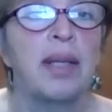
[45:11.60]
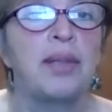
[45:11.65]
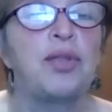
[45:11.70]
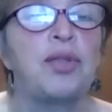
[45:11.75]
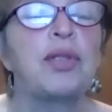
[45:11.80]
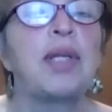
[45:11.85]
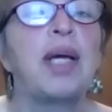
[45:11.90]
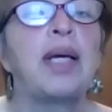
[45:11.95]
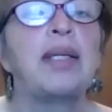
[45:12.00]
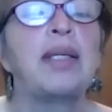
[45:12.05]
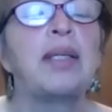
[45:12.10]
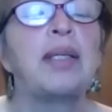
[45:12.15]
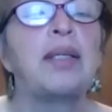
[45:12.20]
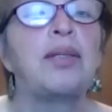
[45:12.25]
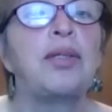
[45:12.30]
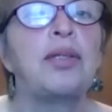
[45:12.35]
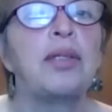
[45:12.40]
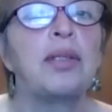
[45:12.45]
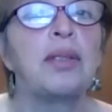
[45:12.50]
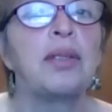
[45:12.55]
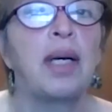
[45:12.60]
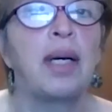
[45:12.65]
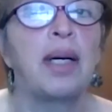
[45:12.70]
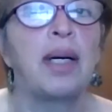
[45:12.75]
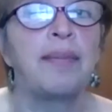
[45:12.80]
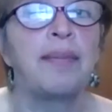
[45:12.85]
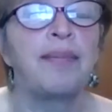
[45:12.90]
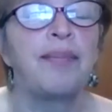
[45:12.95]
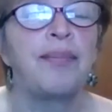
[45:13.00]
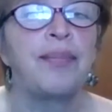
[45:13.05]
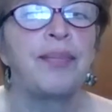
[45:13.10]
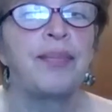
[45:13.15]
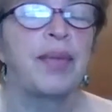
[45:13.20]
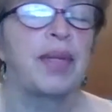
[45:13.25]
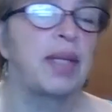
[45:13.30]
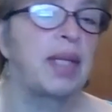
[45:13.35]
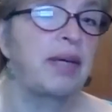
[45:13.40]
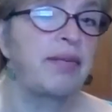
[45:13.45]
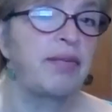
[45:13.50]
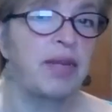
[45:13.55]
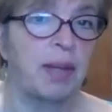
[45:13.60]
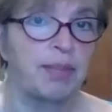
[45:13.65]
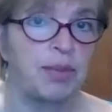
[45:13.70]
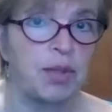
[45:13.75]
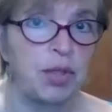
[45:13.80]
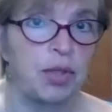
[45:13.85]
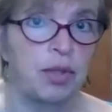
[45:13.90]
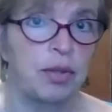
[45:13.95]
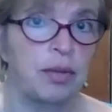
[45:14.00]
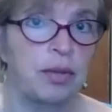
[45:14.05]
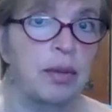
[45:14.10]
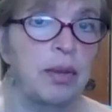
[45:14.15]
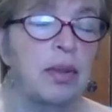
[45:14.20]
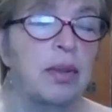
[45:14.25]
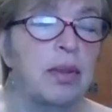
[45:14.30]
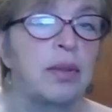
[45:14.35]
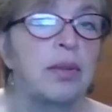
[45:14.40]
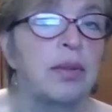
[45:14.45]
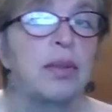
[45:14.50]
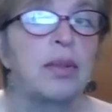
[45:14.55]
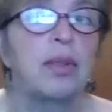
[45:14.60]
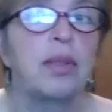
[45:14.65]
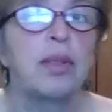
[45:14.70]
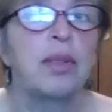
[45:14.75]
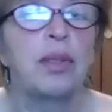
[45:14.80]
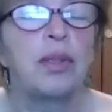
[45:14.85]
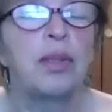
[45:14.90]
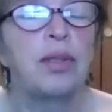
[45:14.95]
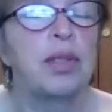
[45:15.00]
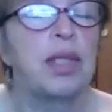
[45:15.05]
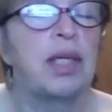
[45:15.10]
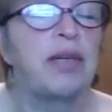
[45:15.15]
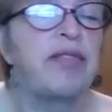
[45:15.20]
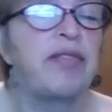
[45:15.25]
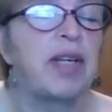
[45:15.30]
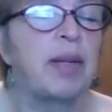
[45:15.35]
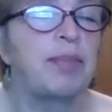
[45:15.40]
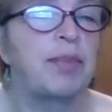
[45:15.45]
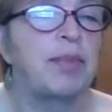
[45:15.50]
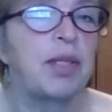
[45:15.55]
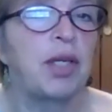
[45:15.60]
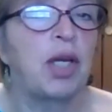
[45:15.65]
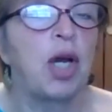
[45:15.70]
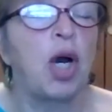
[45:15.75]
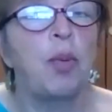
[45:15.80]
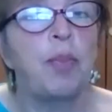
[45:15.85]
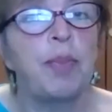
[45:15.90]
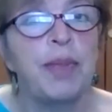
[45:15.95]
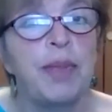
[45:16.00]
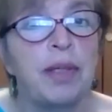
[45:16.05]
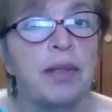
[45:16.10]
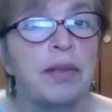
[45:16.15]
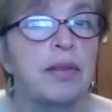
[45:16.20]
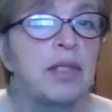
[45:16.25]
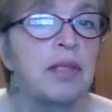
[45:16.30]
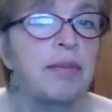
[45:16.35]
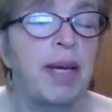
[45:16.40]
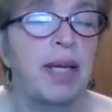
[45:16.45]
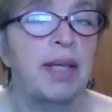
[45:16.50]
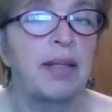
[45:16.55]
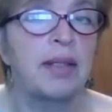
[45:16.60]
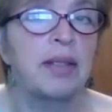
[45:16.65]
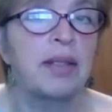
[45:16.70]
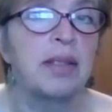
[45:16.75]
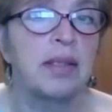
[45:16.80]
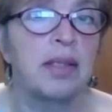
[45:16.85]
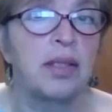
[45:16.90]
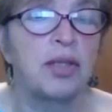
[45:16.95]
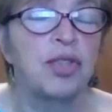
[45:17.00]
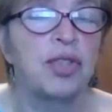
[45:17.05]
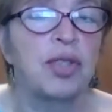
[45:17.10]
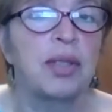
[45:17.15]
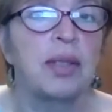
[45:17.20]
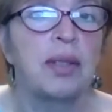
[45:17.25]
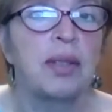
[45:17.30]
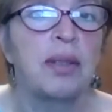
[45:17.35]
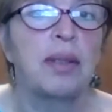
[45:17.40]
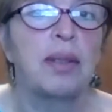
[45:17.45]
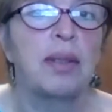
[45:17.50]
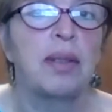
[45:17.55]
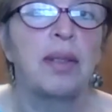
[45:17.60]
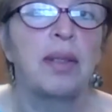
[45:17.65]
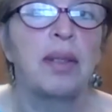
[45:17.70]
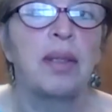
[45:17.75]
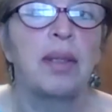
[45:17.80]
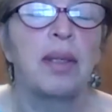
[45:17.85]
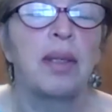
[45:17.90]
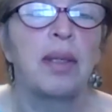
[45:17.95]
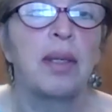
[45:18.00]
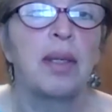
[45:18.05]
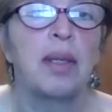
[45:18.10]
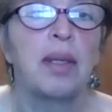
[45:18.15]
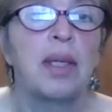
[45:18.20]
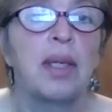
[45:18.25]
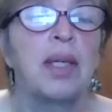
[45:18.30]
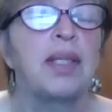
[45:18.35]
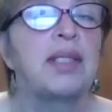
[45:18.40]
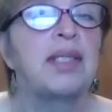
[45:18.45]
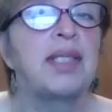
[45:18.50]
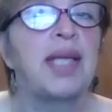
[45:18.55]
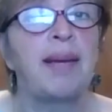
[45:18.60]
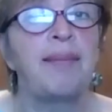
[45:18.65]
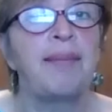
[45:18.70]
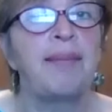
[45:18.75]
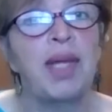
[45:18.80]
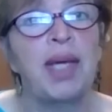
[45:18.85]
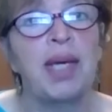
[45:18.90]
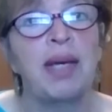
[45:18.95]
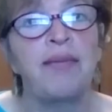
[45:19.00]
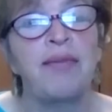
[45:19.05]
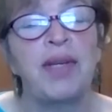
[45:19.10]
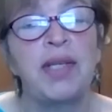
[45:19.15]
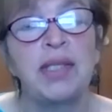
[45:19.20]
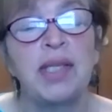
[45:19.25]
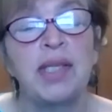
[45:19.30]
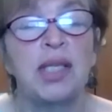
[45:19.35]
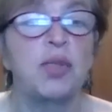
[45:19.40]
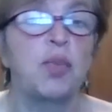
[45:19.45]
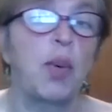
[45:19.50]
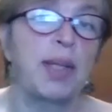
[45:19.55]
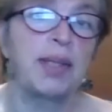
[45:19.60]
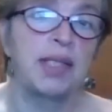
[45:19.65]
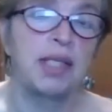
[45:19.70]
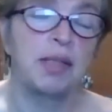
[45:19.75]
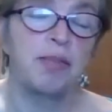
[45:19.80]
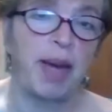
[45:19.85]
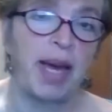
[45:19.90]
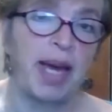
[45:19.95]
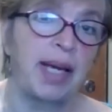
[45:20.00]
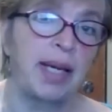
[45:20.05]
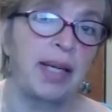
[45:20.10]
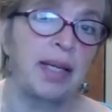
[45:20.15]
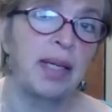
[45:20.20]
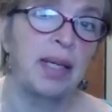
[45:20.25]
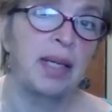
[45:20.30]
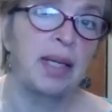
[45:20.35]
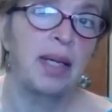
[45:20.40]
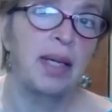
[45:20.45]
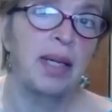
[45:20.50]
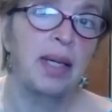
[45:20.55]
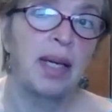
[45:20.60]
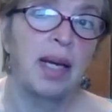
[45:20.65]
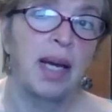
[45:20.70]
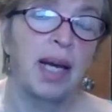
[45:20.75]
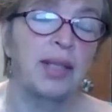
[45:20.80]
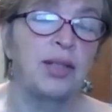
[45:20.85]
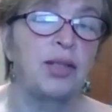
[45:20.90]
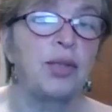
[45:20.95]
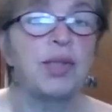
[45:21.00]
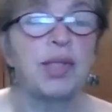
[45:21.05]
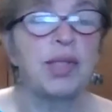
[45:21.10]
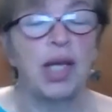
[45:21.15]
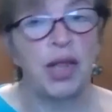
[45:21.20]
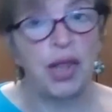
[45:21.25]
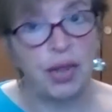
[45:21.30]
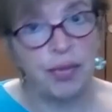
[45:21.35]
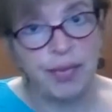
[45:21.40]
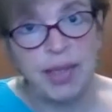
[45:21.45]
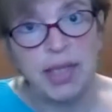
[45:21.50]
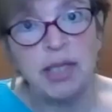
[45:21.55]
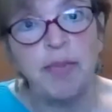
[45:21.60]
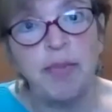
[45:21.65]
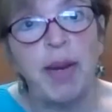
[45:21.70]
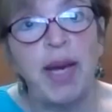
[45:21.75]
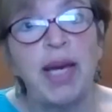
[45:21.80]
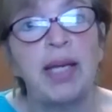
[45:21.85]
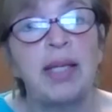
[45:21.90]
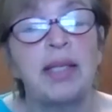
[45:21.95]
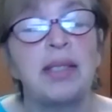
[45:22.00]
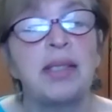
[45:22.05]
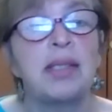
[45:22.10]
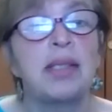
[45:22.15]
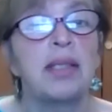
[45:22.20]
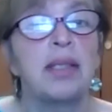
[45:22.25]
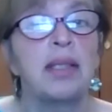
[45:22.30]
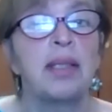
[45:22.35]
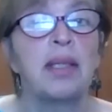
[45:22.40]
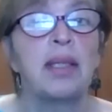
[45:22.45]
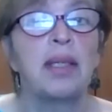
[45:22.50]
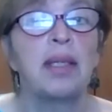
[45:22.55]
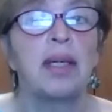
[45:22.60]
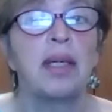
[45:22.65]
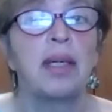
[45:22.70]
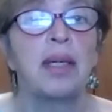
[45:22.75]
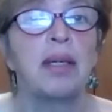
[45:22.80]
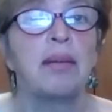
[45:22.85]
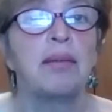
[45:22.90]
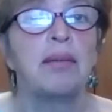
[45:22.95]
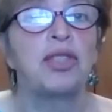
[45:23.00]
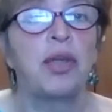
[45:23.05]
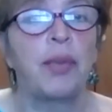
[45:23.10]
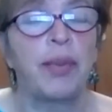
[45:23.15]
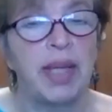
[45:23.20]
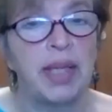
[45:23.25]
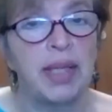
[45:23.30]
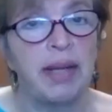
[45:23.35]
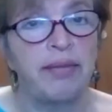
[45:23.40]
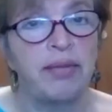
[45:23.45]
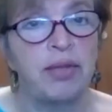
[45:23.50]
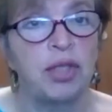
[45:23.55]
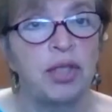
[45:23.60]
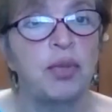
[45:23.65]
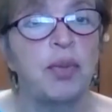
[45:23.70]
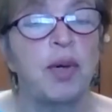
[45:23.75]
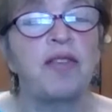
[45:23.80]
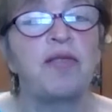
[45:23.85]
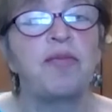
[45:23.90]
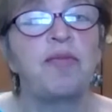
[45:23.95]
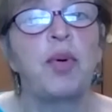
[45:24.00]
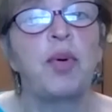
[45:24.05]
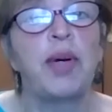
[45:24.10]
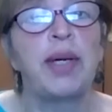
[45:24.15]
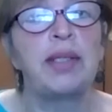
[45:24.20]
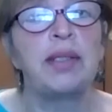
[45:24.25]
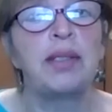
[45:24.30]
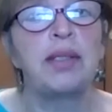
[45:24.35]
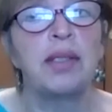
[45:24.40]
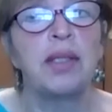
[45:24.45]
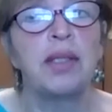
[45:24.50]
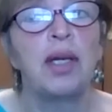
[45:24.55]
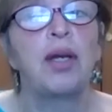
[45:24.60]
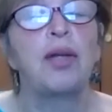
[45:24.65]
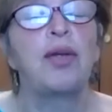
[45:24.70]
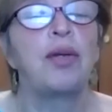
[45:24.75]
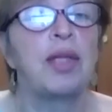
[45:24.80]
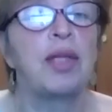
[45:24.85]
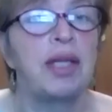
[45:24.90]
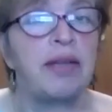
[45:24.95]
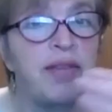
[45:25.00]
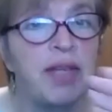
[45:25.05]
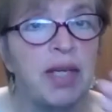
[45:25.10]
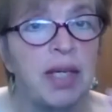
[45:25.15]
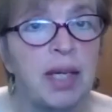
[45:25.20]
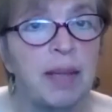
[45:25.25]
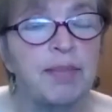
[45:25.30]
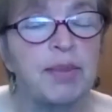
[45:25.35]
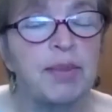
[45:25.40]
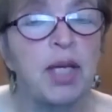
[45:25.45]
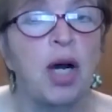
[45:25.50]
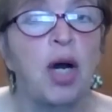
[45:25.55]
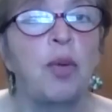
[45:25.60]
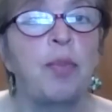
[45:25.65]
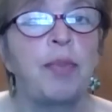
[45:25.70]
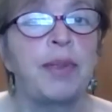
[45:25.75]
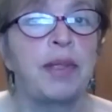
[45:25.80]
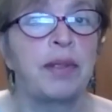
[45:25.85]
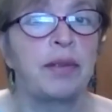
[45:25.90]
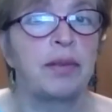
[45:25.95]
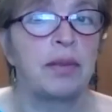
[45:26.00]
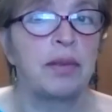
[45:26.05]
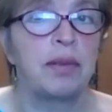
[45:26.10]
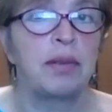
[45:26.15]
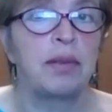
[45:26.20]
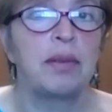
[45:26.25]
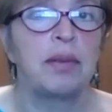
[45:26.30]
and you'll let you'll um, leave it up to your you'll leave it up to the opener to make the decision. Same thing if he says one spade, and you say three spades, showing eleven or twelve points. You're leaving it up to opener